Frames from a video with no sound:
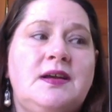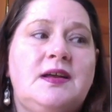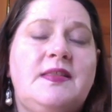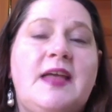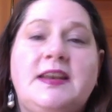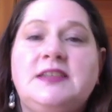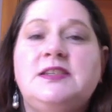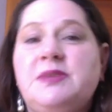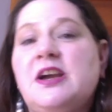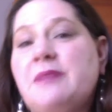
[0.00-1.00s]
that need
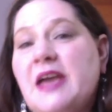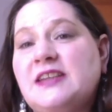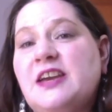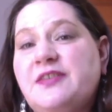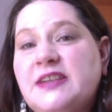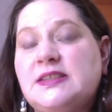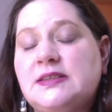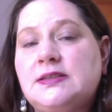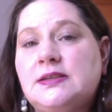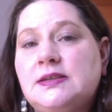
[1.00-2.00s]
to become anti
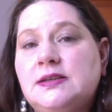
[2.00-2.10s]
racist.